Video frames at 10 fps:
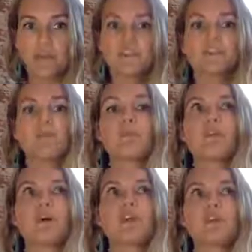The
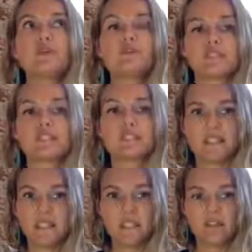more you
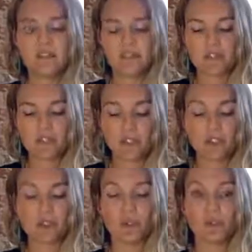receive
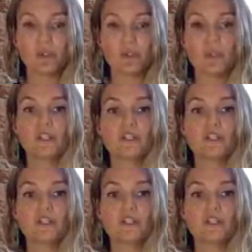too,